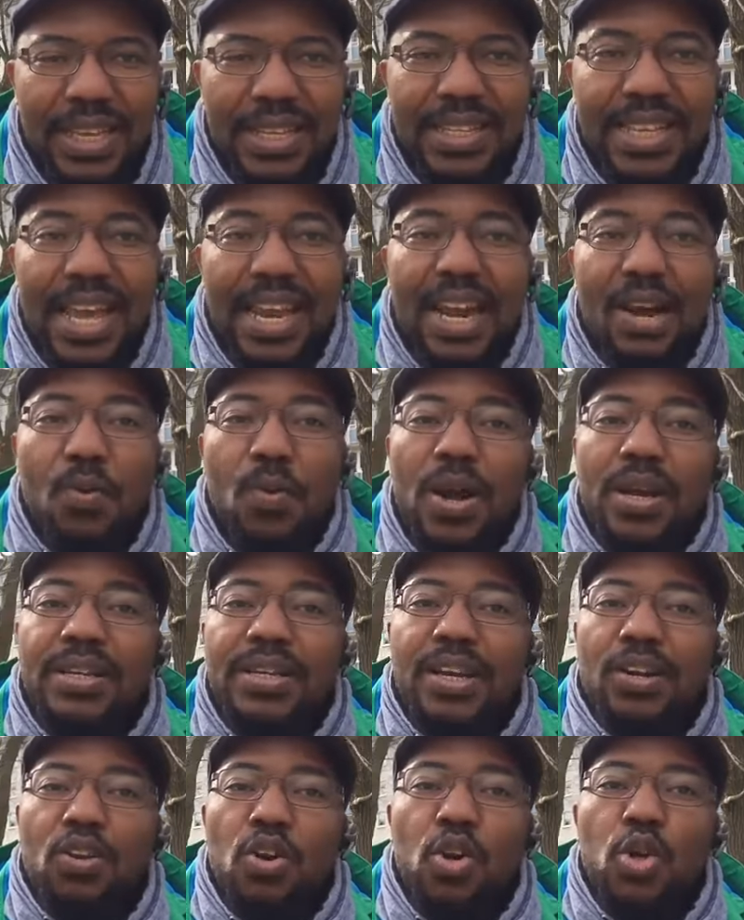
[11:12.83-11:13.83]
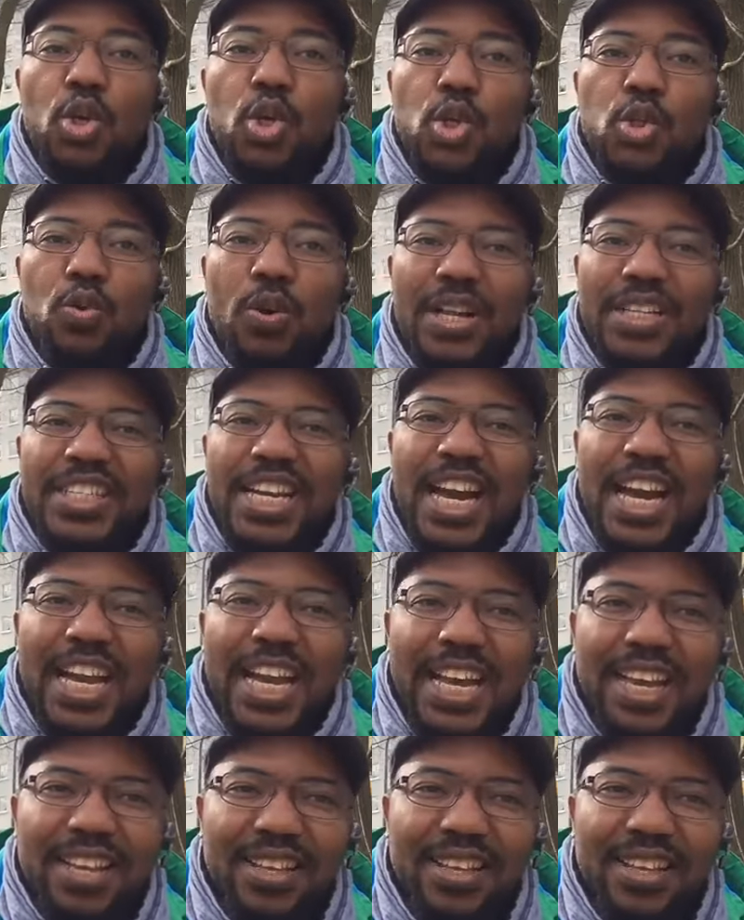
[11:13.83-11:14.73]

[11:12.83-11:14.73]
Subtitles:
There are one they call Nwadiala,